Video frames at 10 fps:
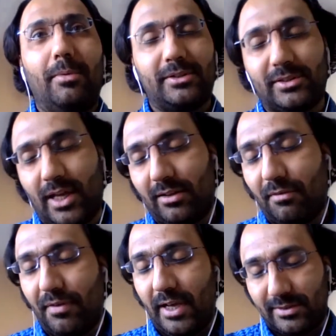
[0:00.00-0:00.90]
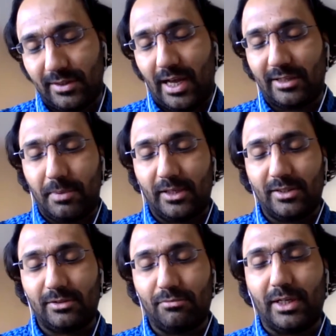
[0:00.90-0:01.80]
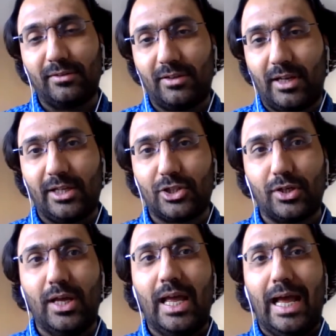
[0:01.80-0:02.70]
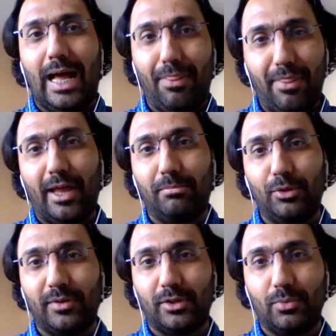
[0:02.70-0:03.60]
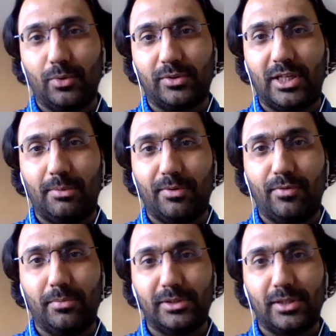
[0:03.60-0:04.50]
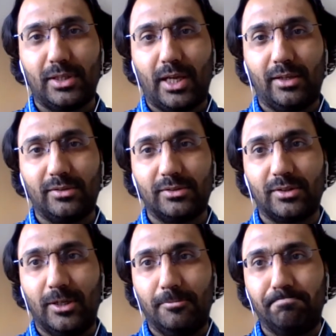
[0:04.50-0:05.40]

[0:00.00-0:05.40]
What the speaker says: As I said, the first aspect is reconciliation and then moving towards key performance indicators.